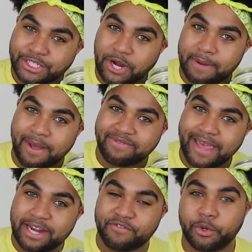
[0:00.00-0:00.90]
Sorry about
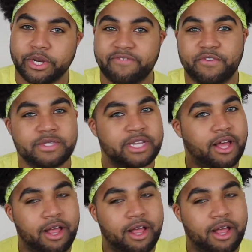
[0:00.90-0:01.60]
that if you were confused at